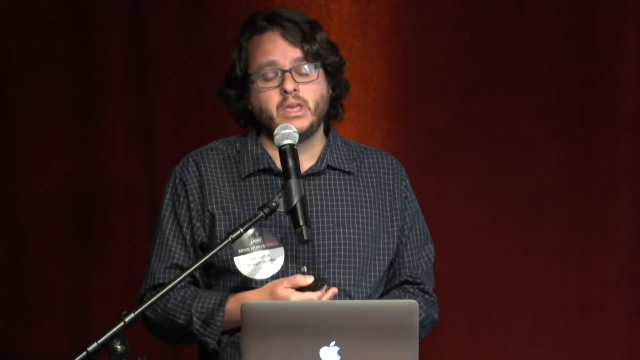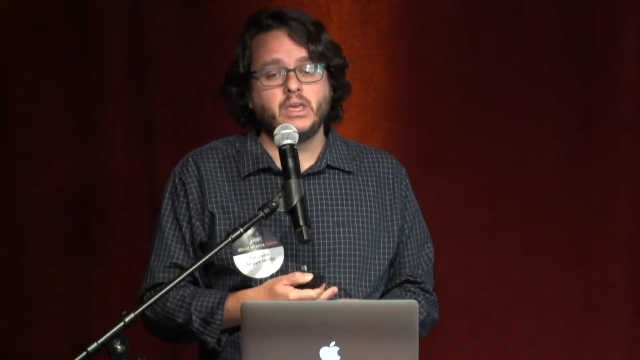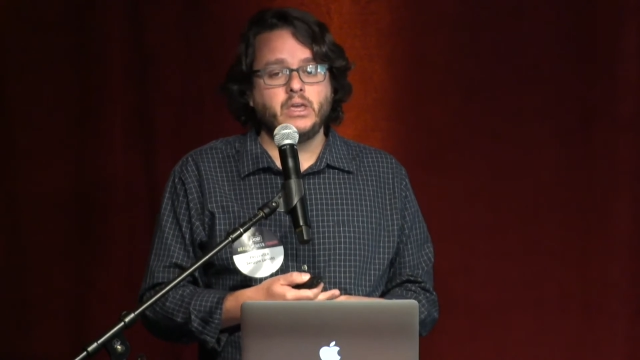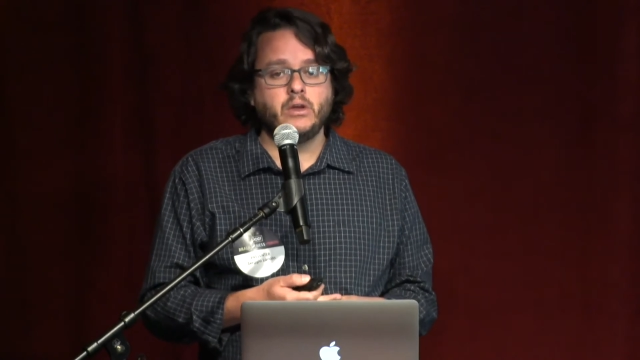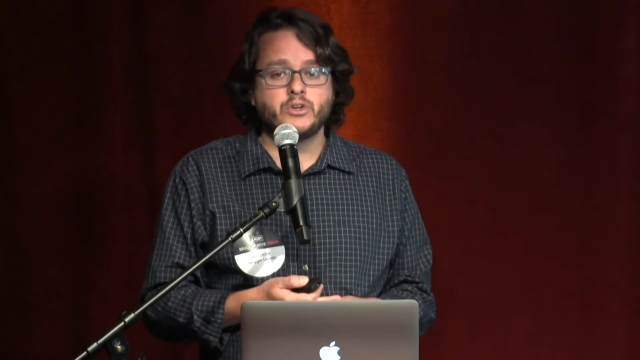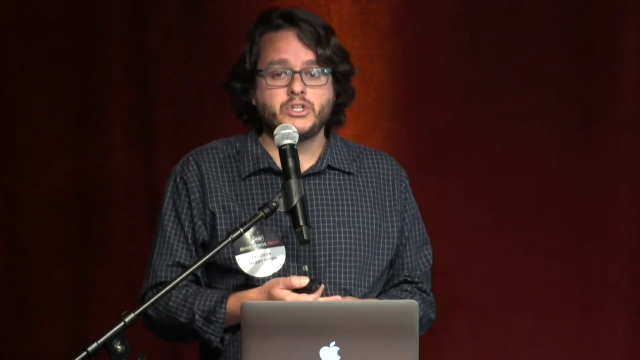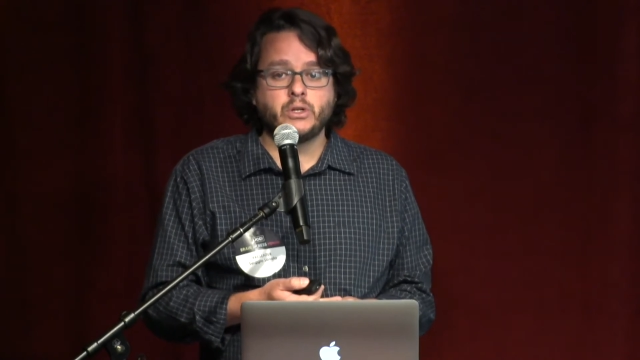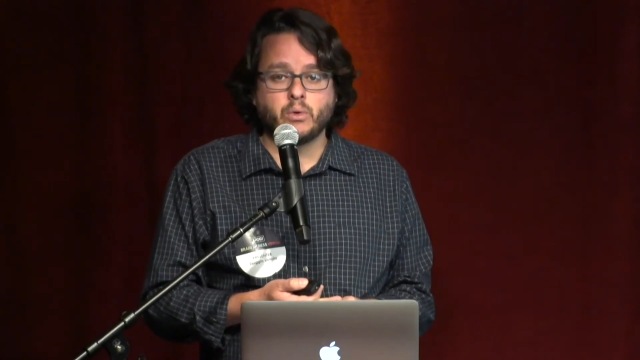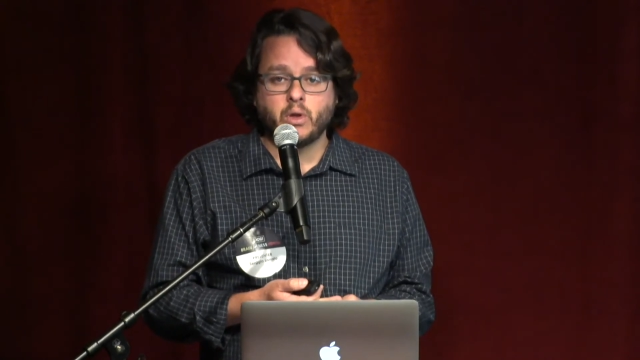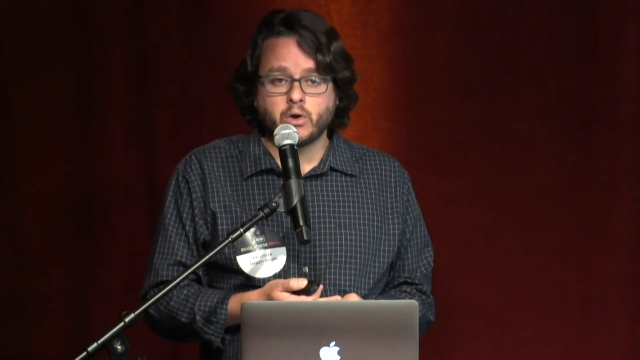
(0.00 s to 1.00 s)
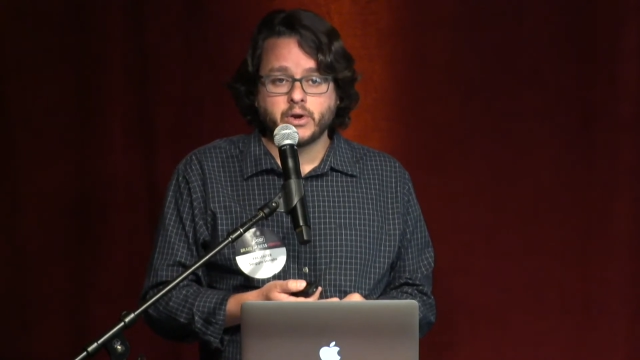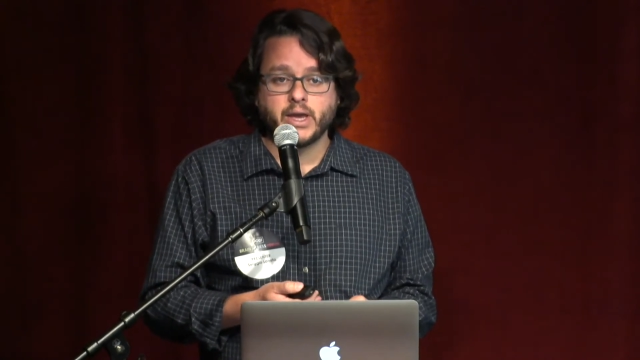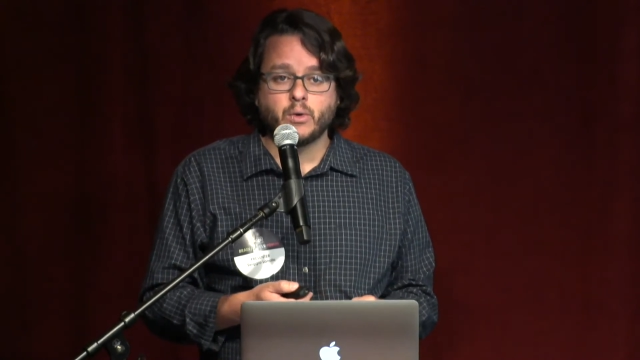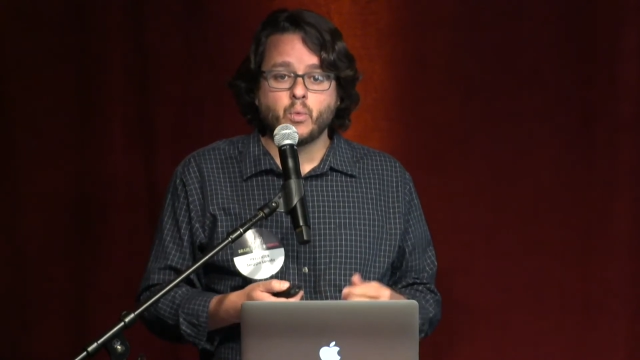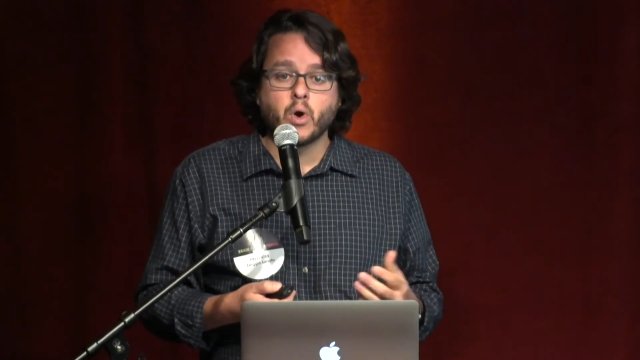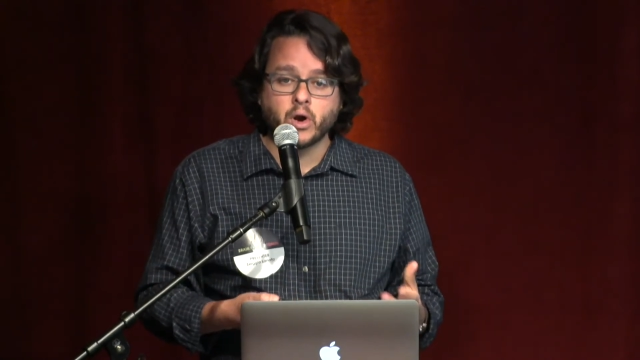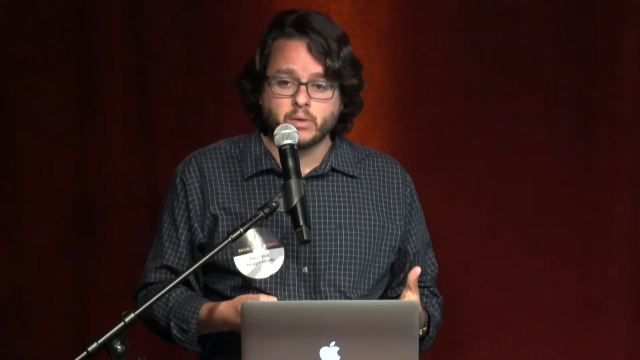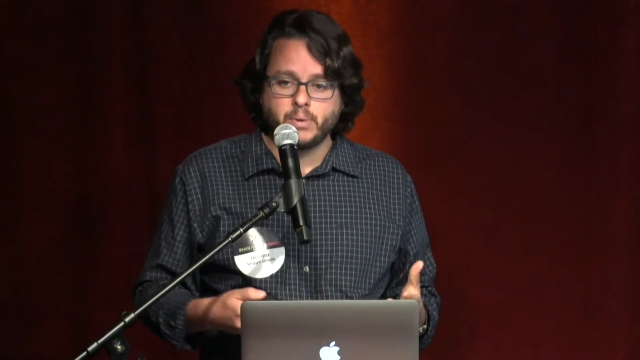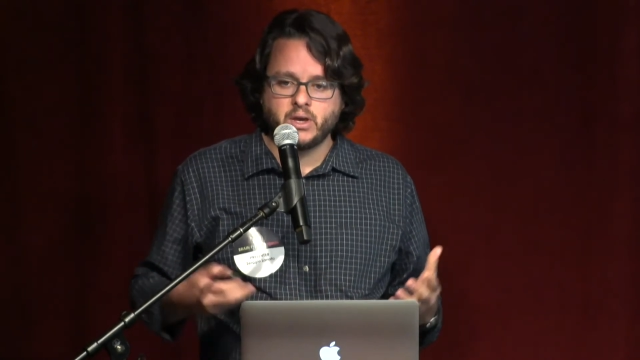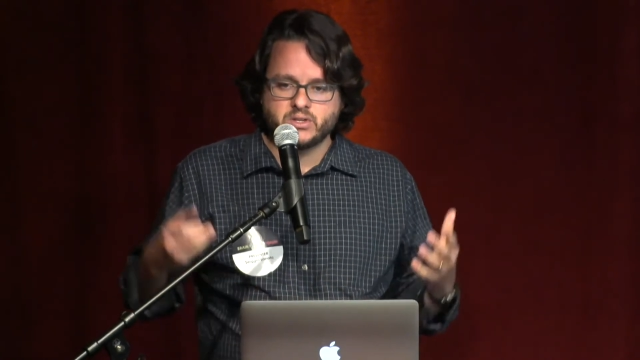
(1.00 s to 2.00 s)
he or she no longer can
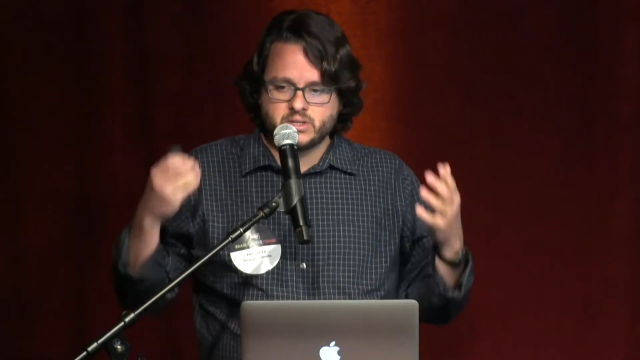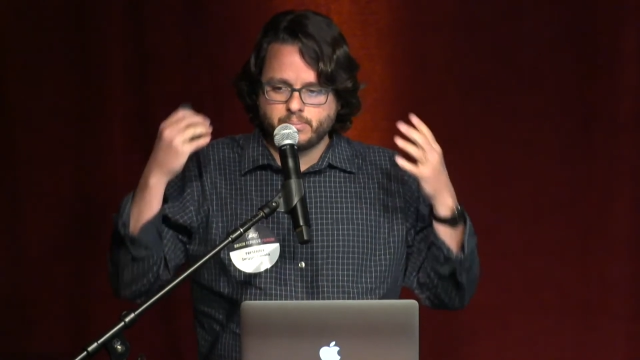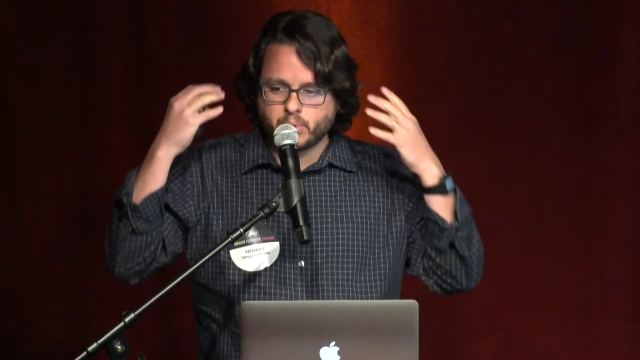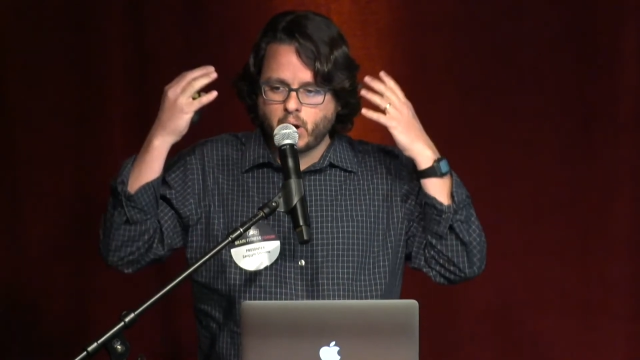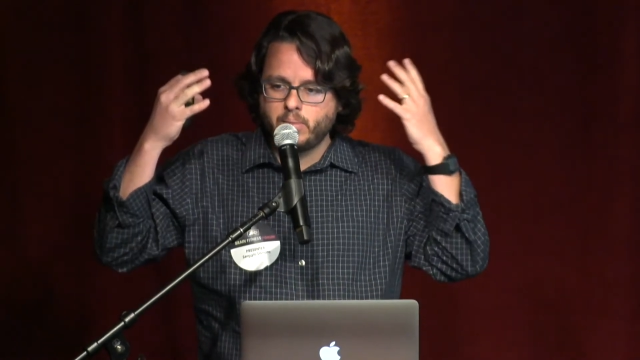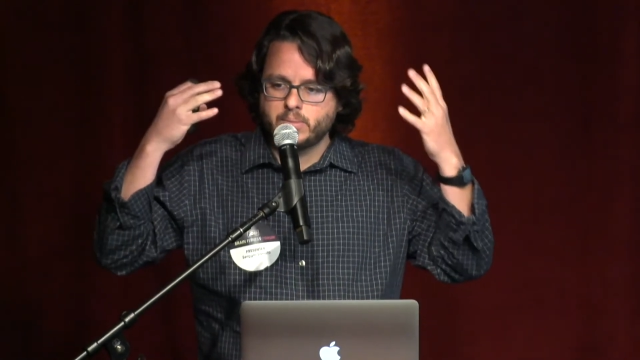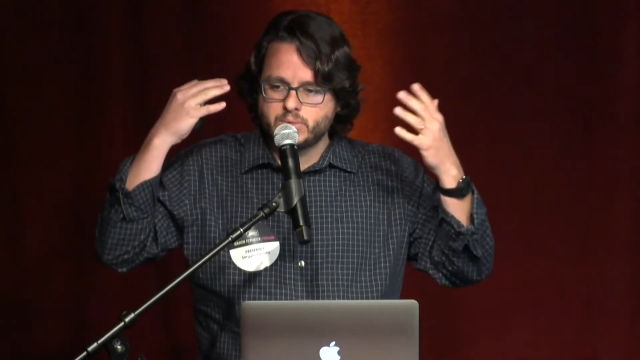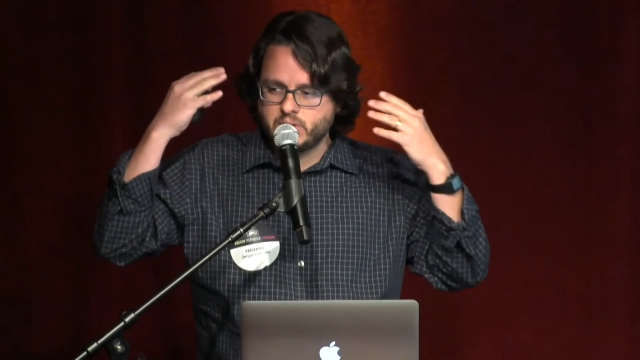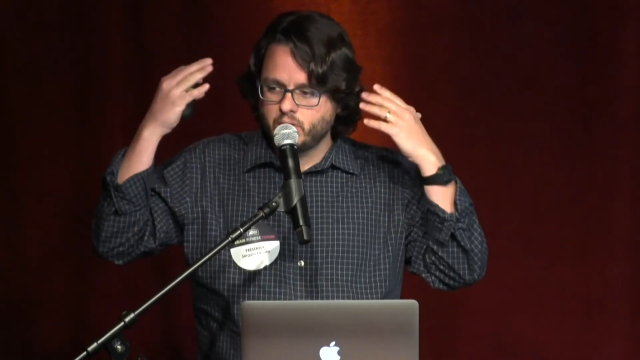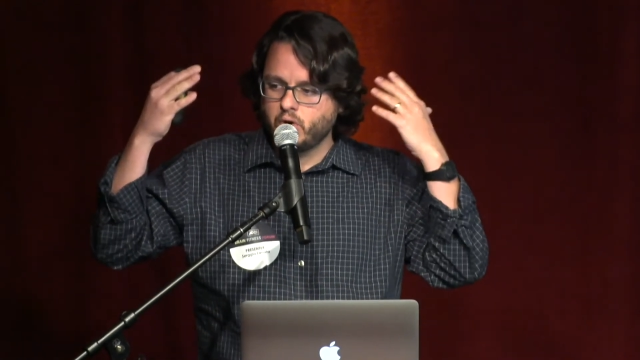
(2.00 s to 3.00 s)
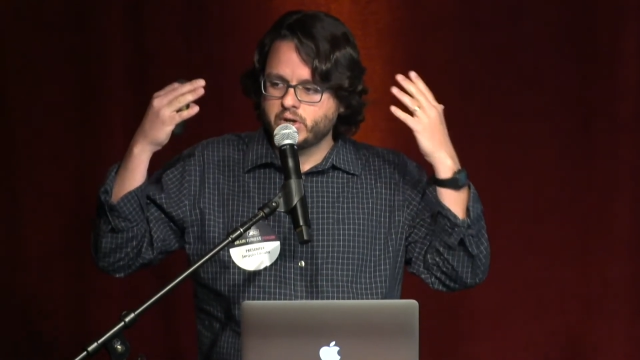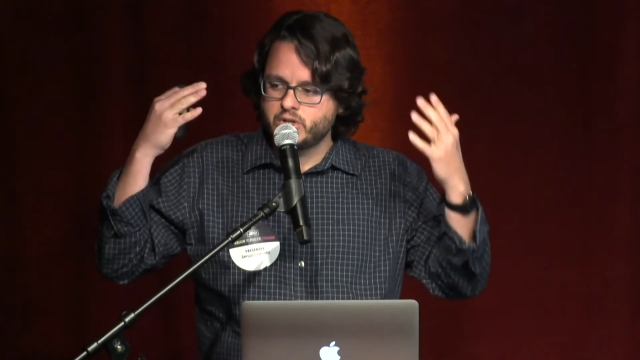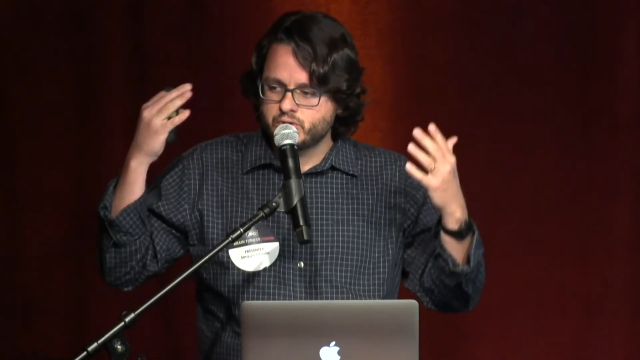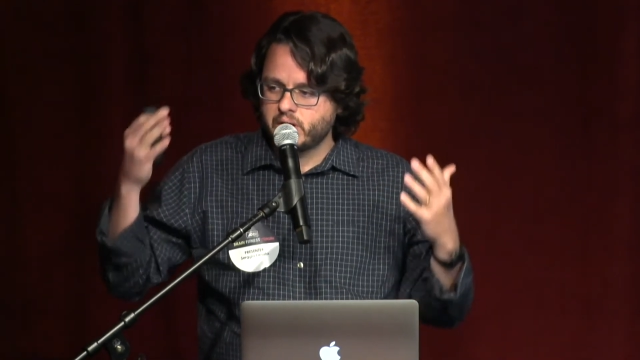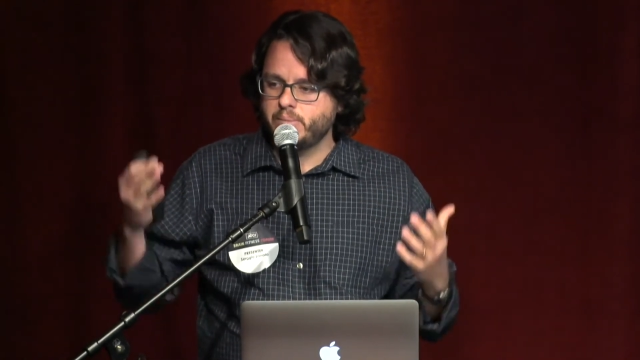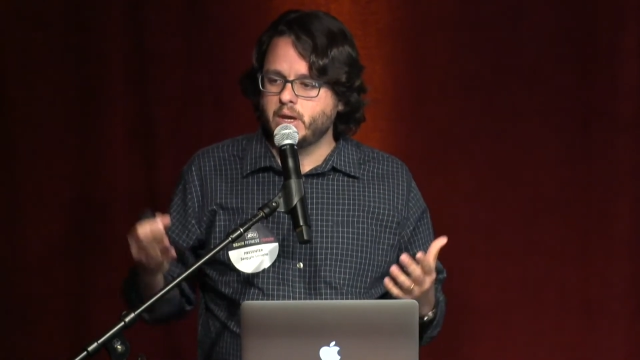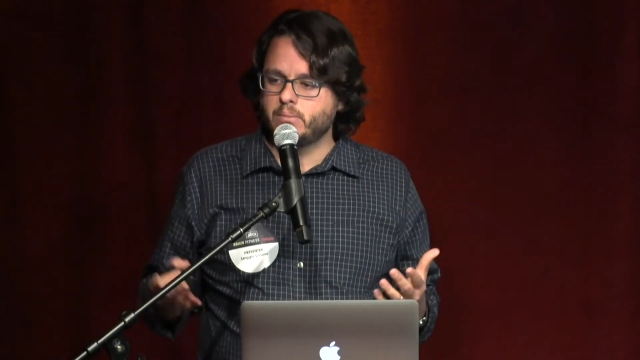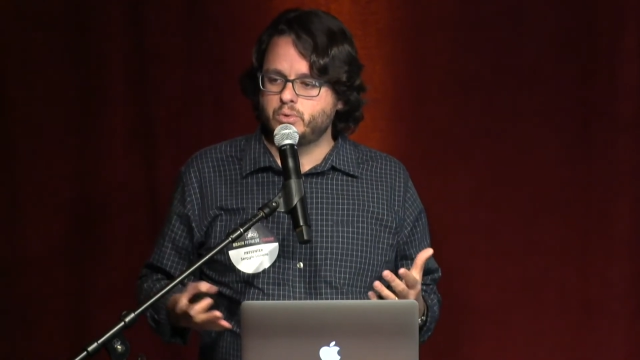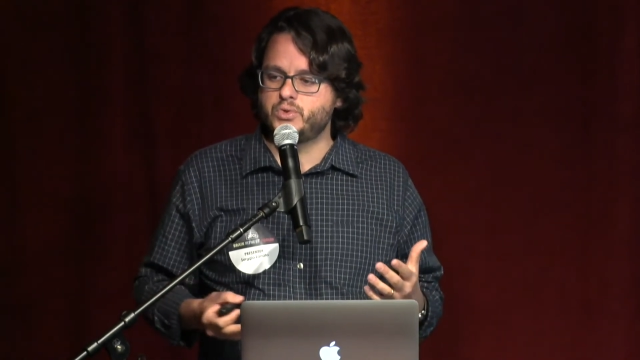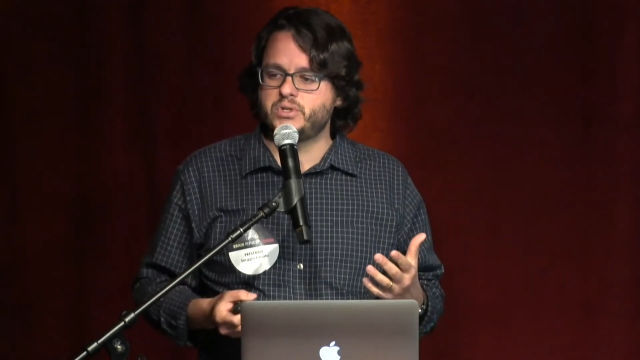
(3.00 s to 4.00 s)
work because the problems in cognition have
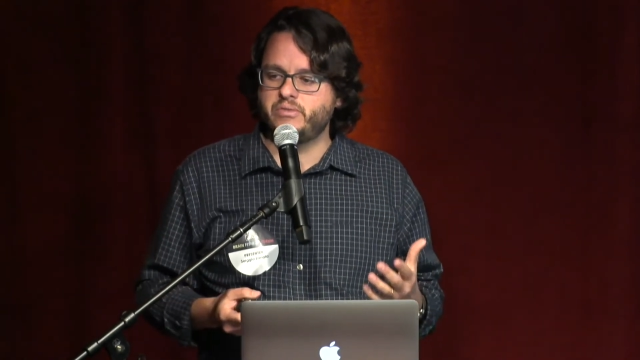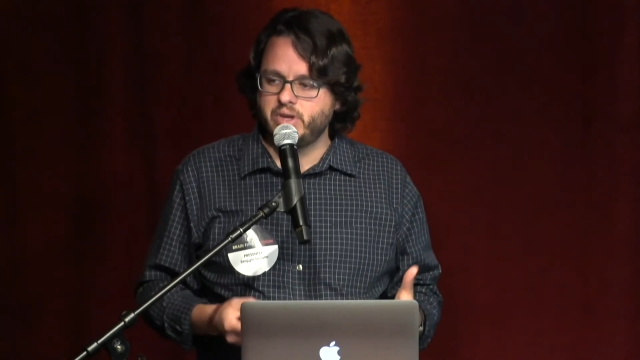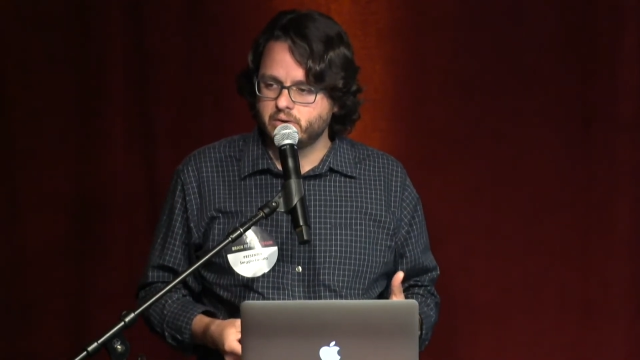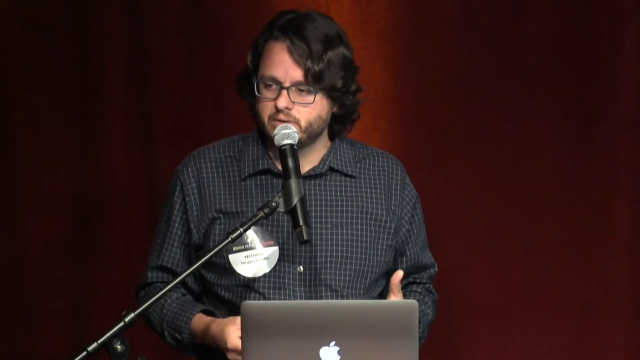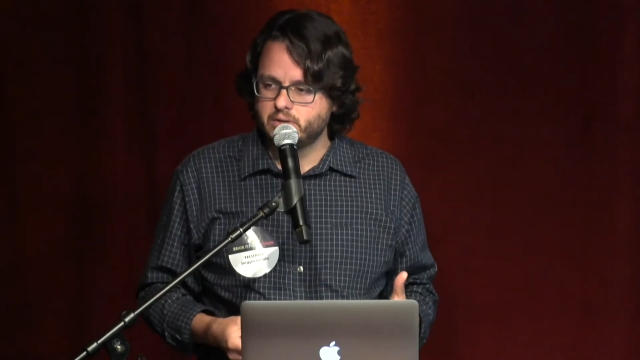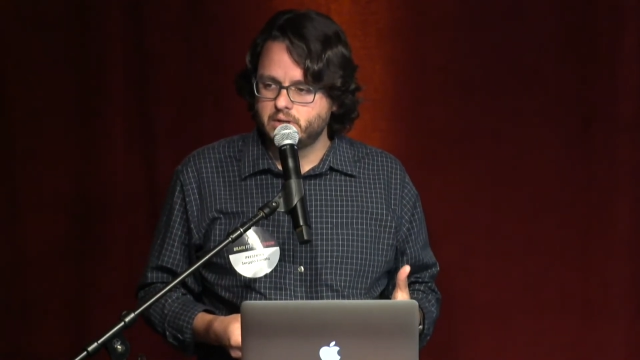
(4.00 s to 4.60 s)
become too severe.